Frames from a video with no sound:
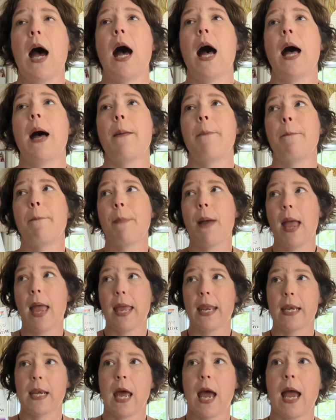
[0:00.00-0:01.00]

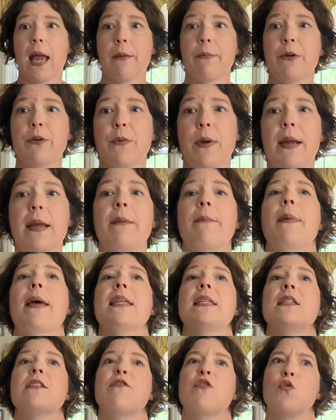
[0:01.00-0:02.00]
And I would
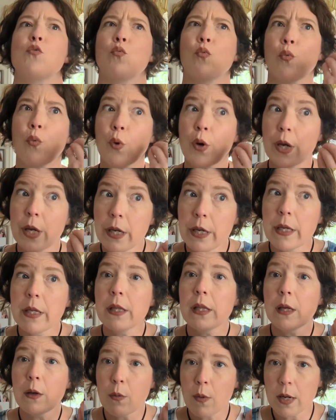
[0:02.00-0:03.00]
recommend, if you
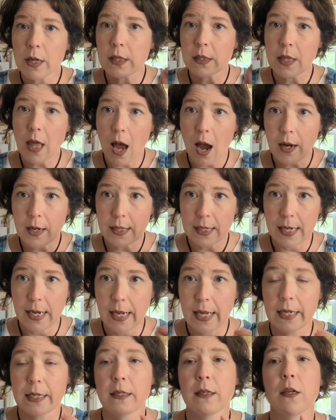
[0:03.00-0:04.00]
really want to lock it
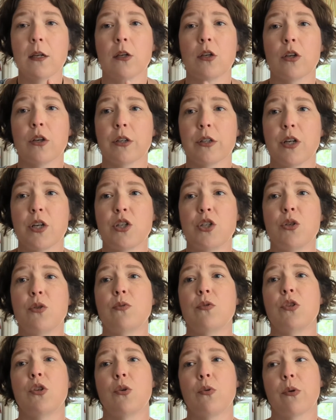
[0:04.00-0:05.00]
in, you're going to do
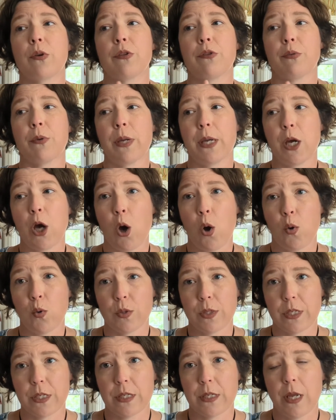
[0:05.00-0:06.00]
2 or 3
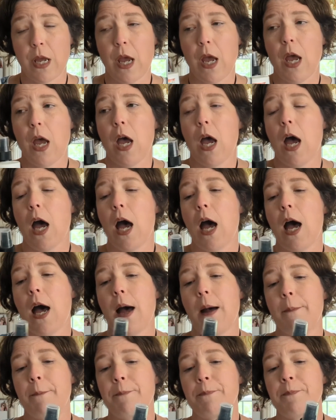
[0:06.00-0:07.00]
coats.
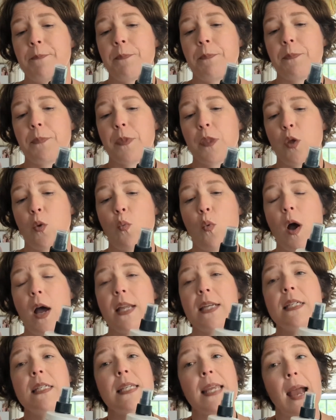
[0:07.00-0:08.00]
The
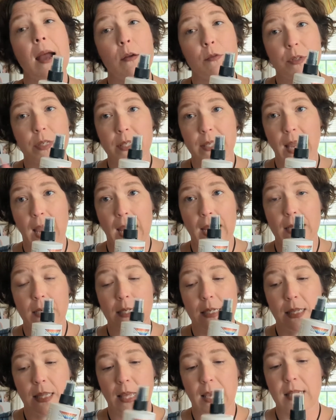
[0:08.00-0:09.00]
one downside
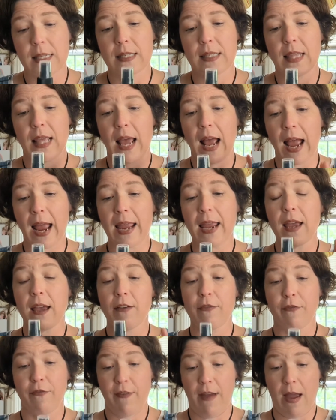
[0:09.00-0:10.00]
to this that I
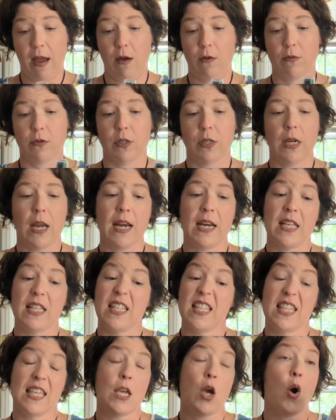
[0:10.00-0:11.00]
have found, and
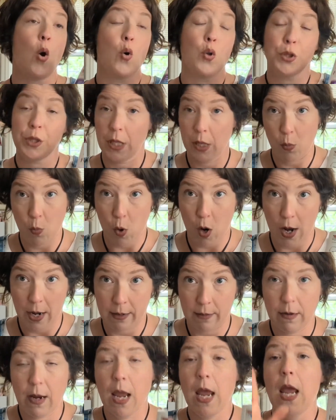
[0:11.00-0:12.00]
it's the only
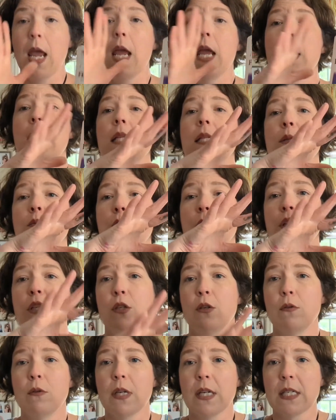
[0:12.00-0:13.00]
one, is when
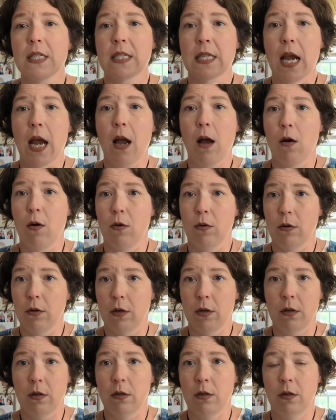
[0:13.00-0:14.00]
you get down
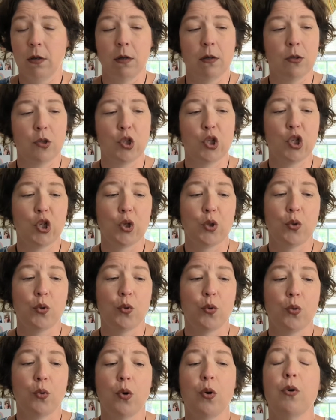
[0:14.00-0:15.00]

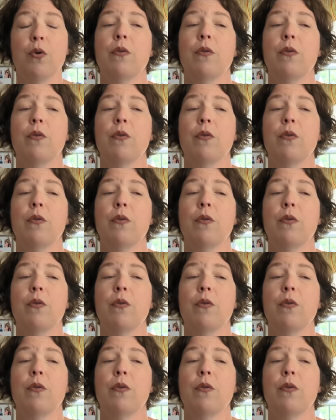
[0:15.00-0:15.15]
to